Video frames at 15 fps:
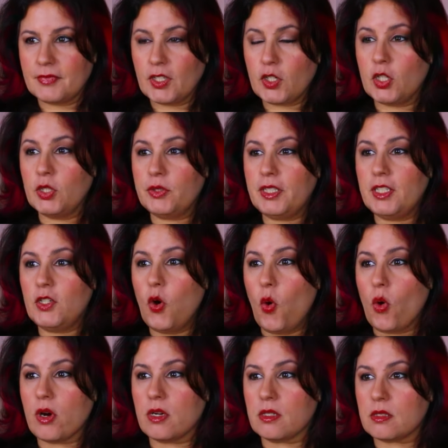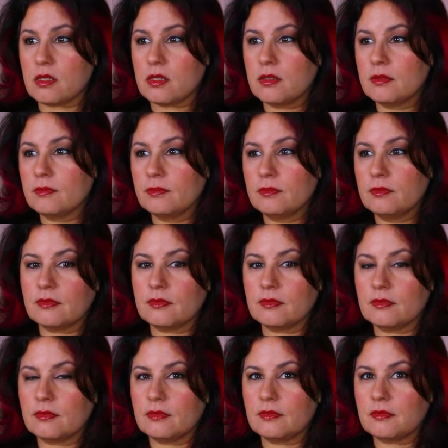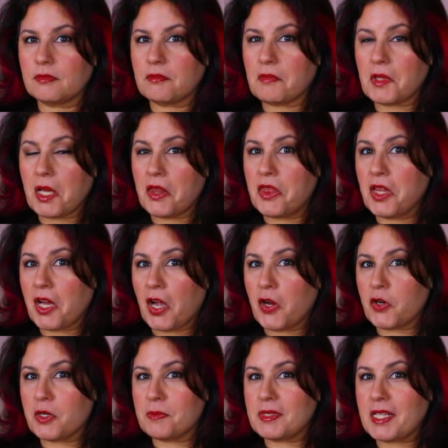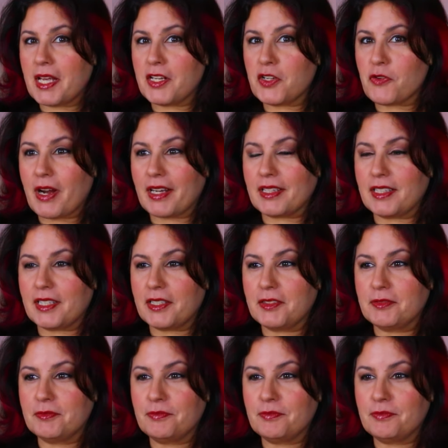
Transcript: Including yours. I think I heard him say indirectly.